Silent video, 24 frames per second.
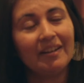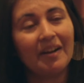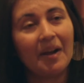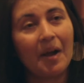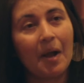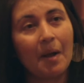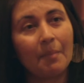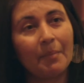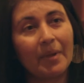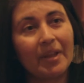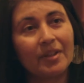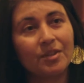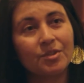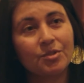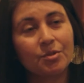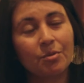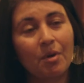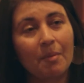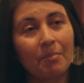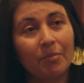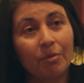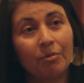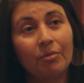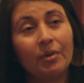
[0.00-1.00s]
And so
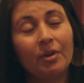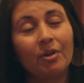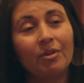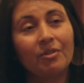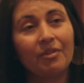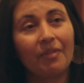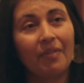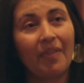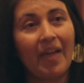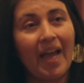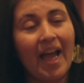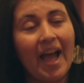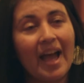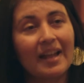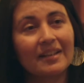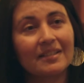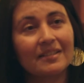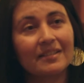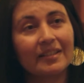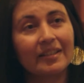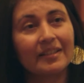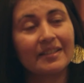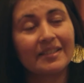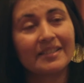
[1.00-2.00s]
I'm thrilled
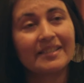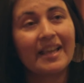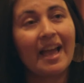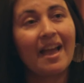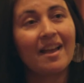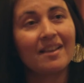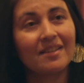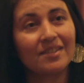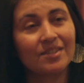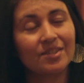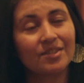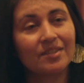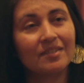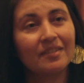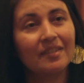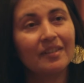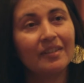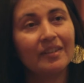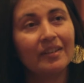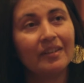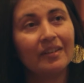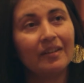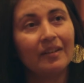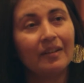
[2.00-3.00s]
that it says
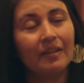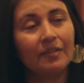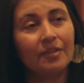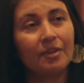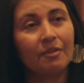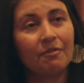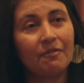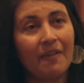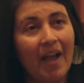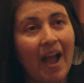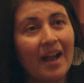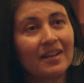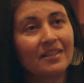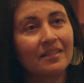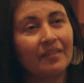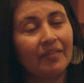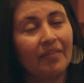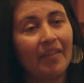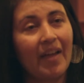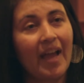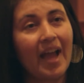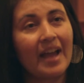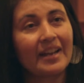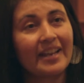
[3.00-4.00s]
the fact
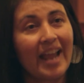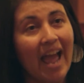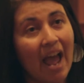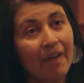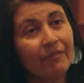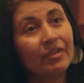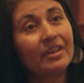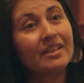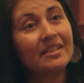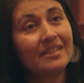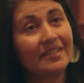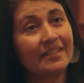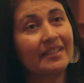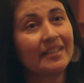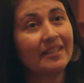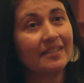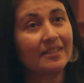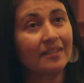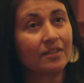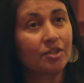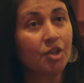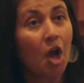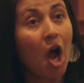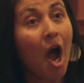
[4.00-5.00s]
that advocacy
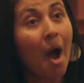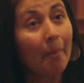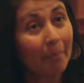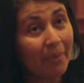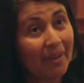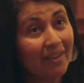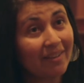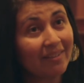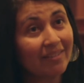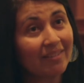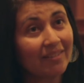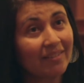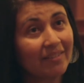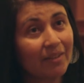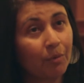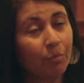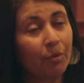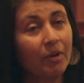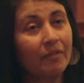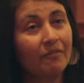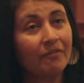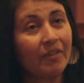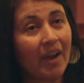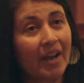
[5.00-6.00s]
is a topic that
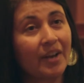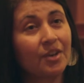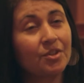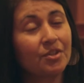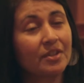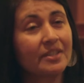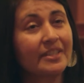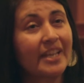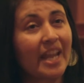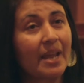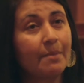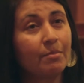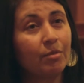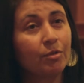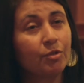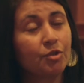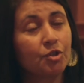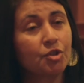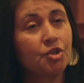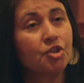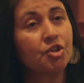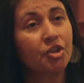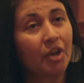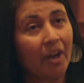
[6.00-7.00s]
we're invited to the table
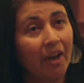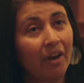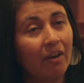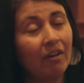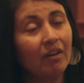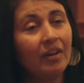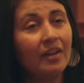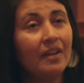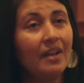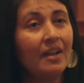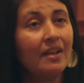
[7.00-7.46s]
to share